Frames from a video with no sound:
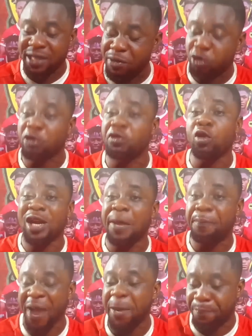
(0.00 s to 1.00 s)
Ebe Toga,
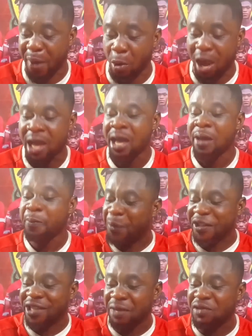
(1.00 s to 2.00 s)
the bad power,
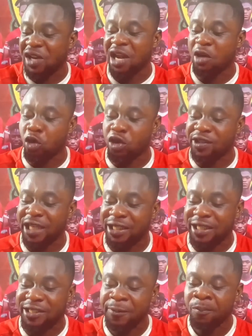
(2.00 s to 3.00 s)
Bechemin Lagos
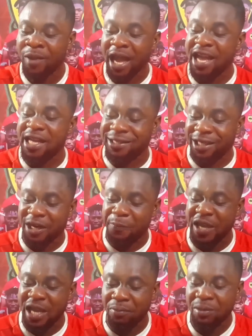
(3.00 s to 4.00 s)
Cities, AF
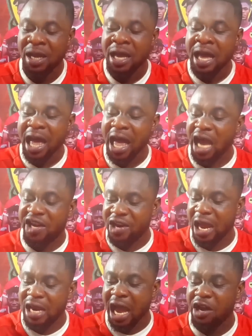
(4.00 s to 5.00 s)
3 p.m.,
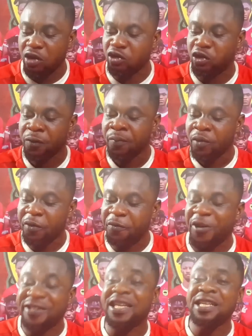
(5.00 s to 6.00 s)
Akan Lions
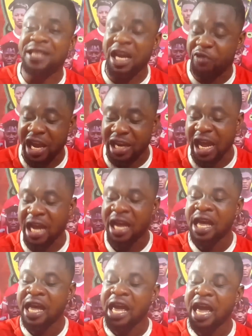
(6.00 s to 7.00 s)
versus
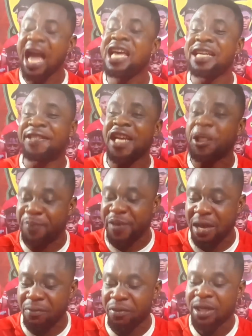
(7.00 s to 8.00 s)
Adriana, AF 6
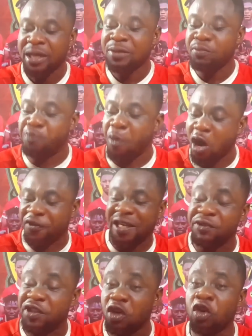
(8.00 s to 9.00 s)
p.m. Both
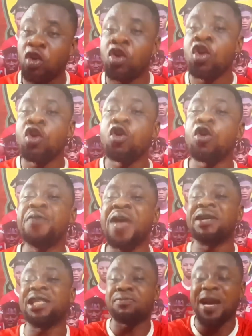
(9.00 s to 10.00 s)
teams, you know,
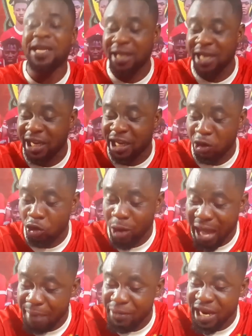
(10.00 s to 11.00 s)
obia bit magic leak, you
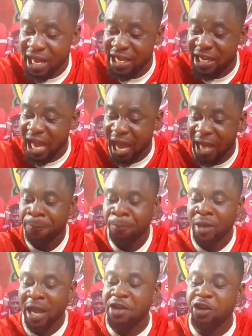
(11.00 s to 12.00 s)
know, I'm an a year,
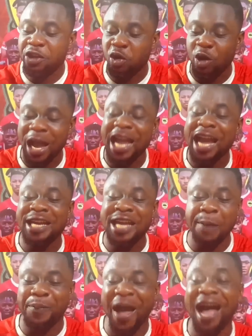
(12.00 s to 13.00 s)
and so I had
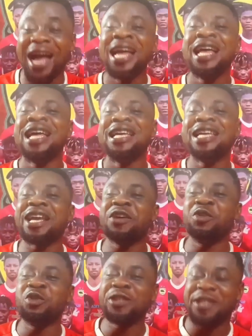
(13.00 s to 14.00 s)
the apa,
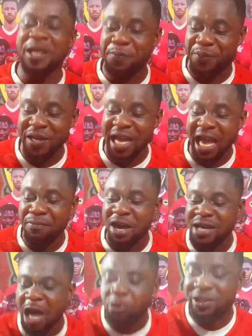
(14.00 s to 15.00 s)
yellow one simply, I'm
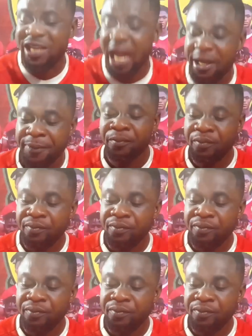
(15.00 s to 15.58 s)
a note.